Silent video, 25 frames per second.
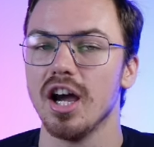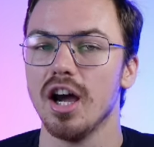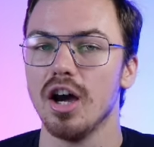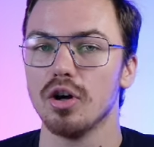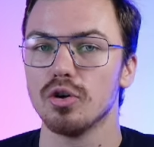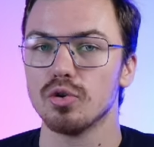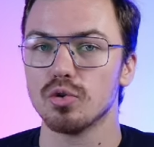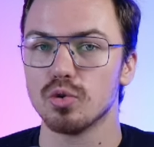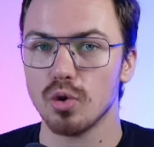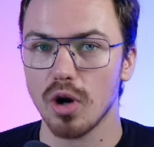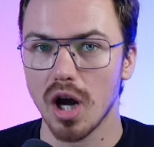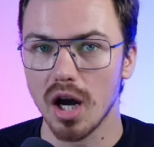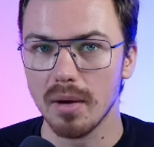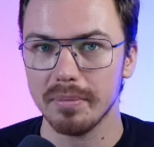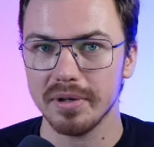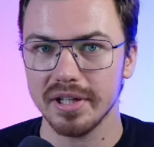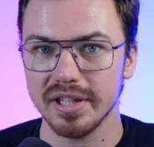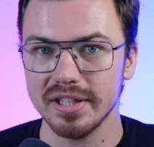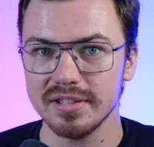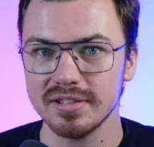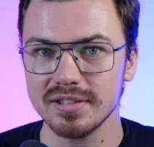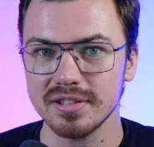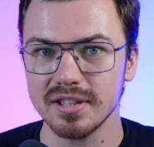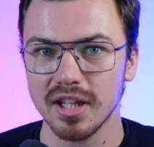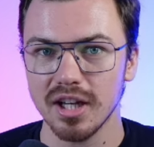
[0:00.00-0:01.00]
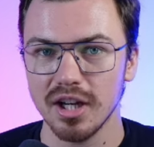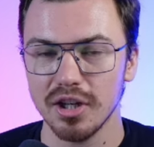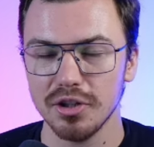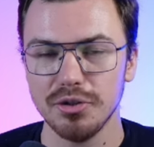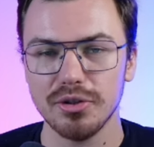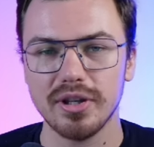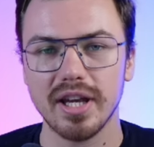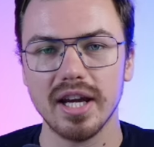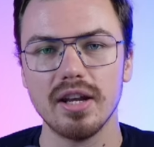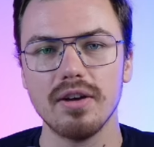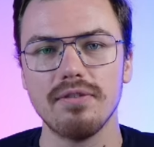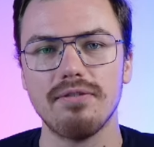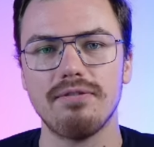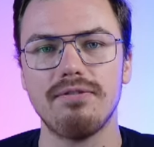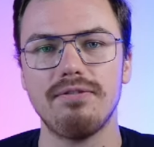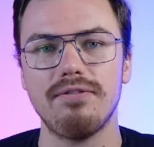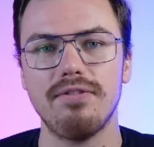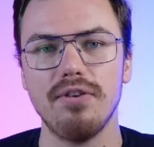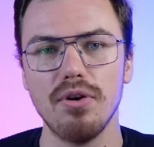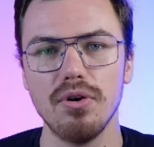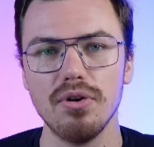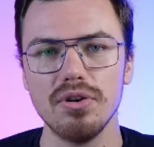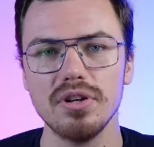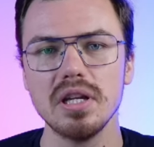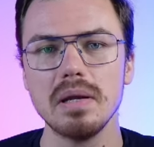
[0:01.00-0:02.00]
Robin, you get a
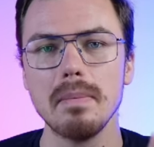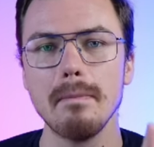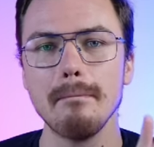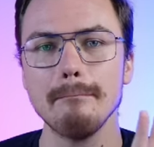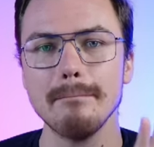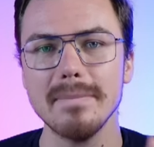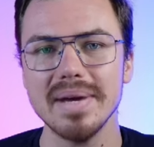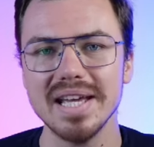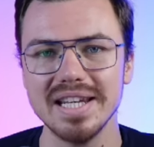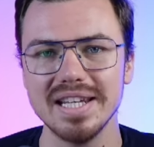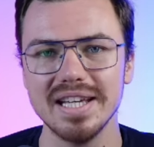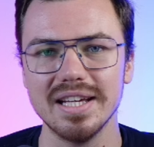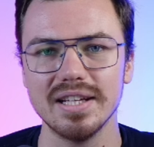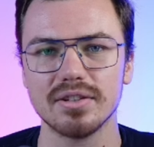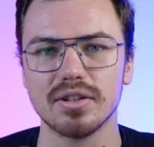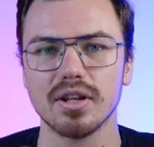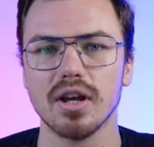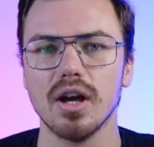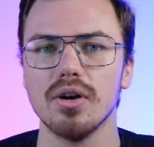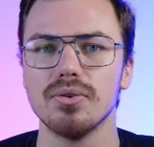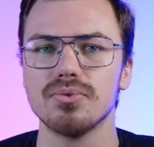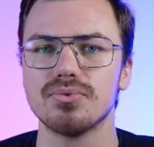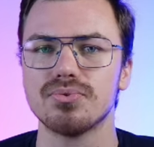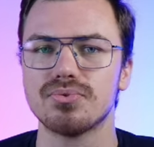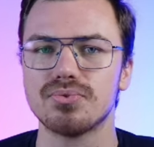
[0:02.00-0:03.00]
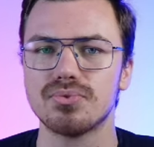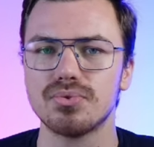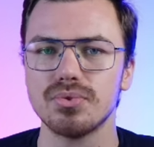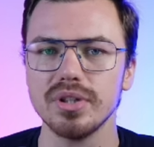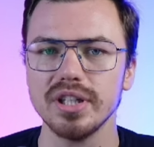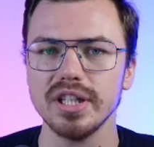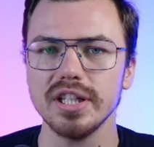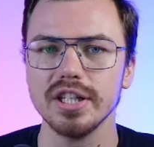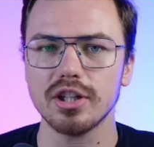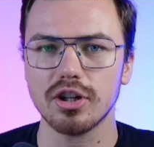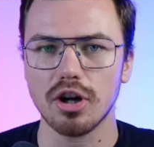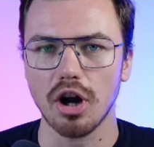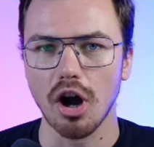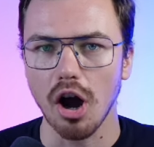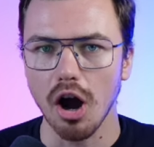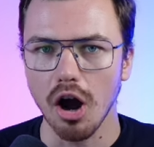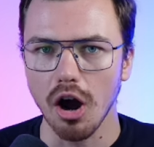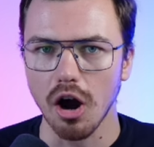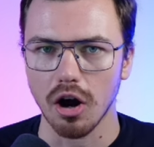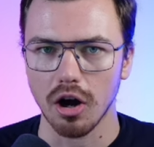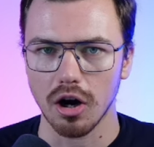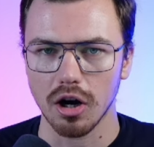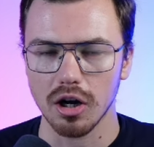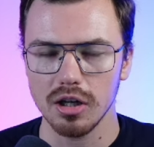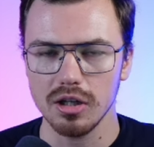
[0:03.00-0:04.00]
30 minute free
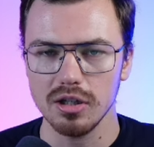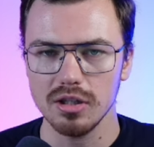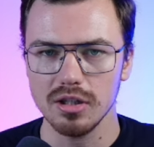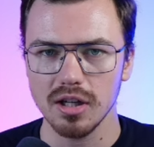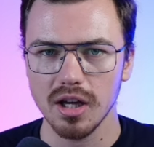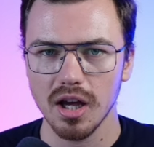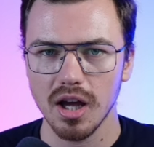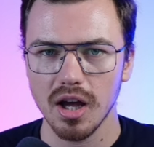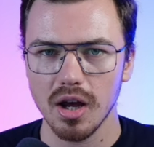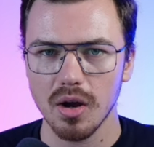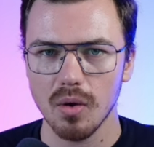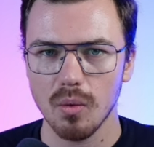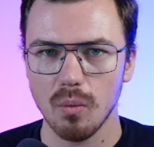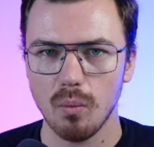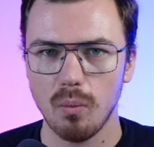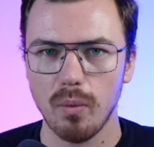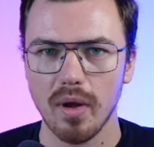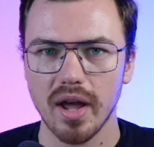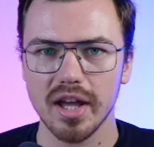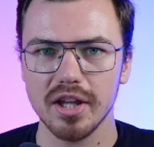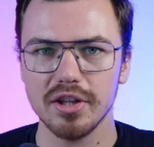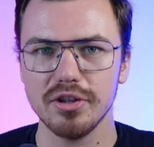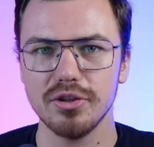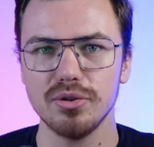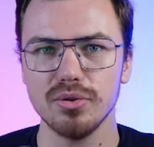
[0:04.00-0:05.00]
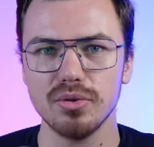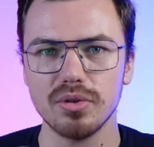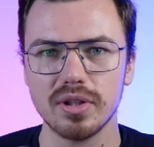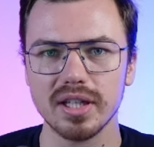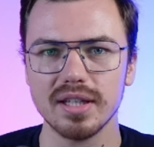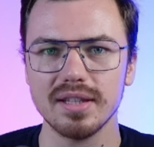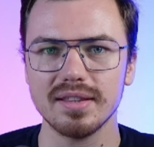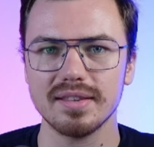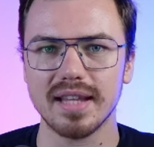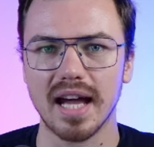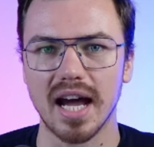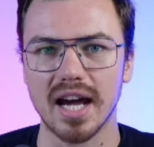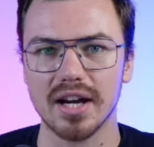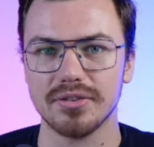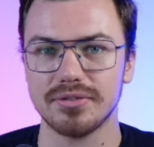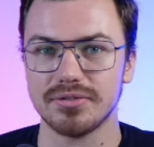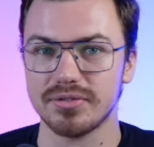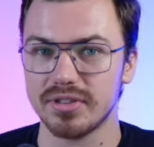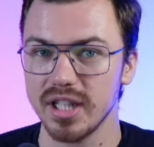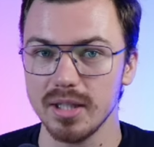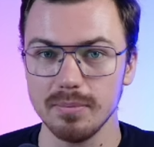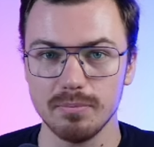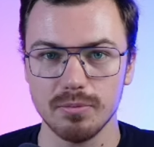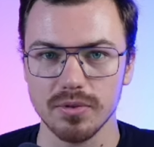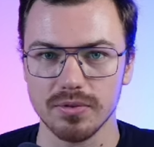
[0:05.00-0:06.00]
call where you can dive
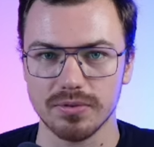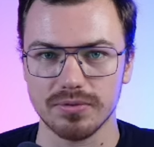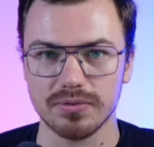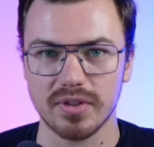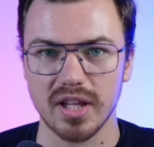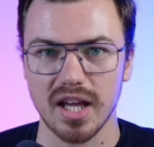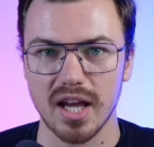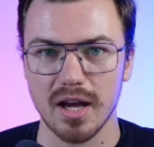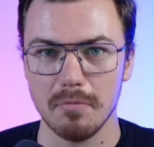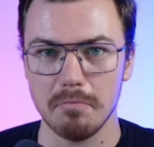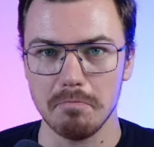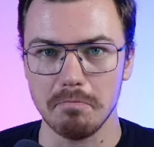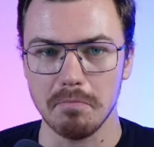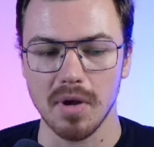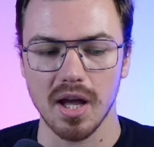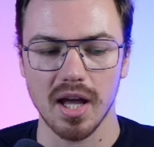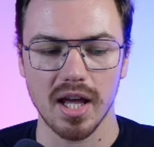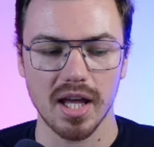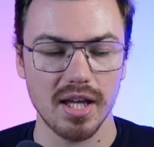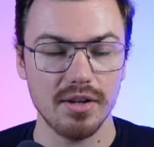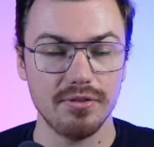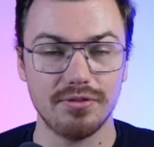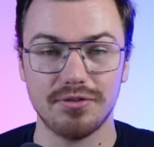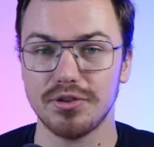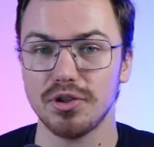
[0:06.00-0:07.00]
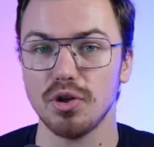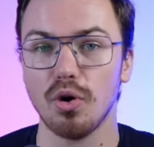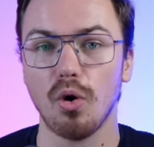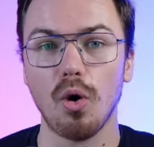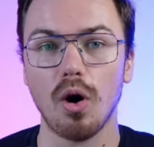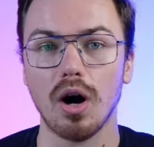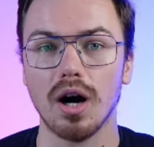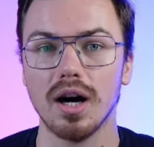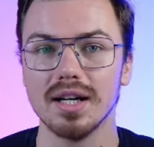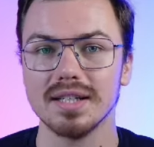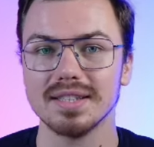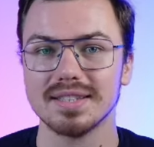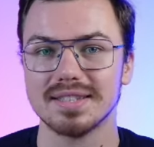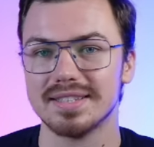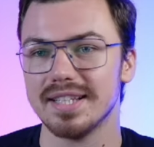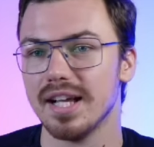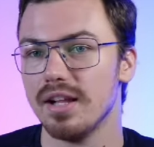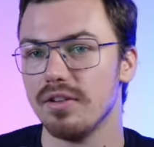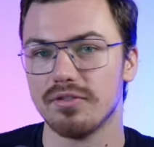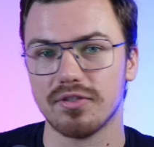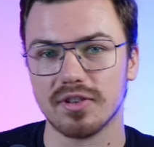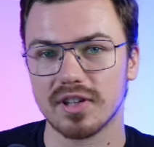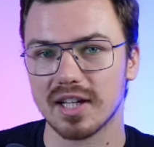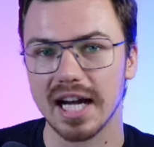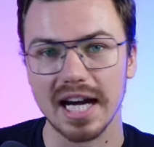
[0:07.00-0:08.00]
deep with them if your
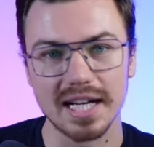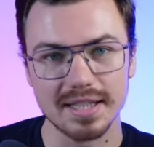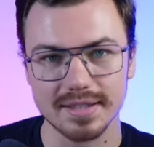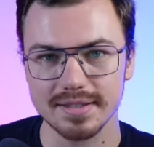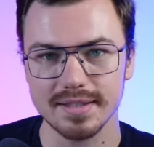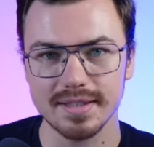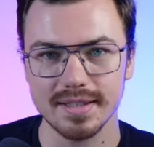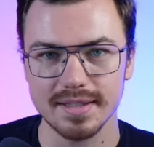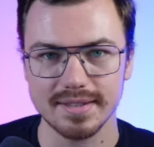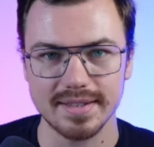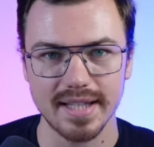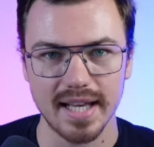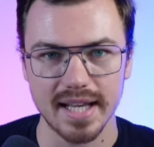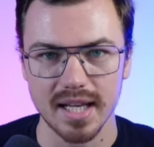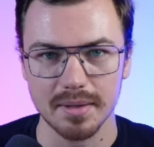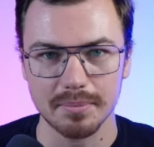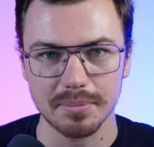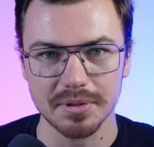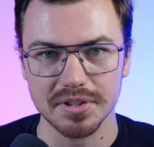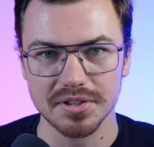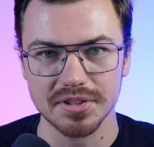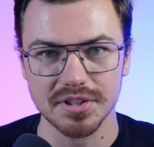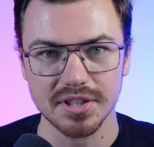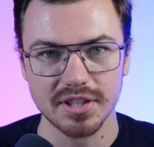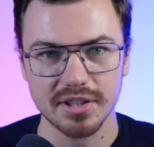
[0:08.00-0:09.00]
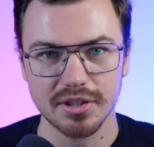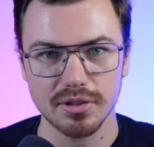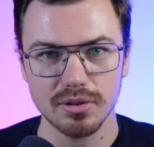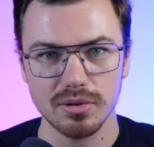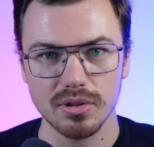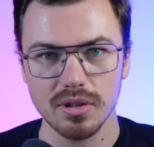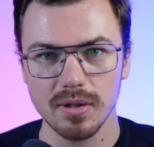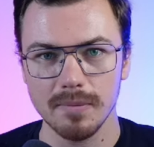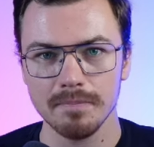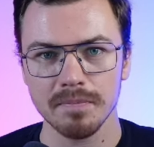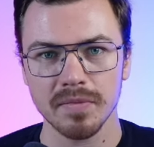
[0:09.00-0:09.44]
self custody setup is secure,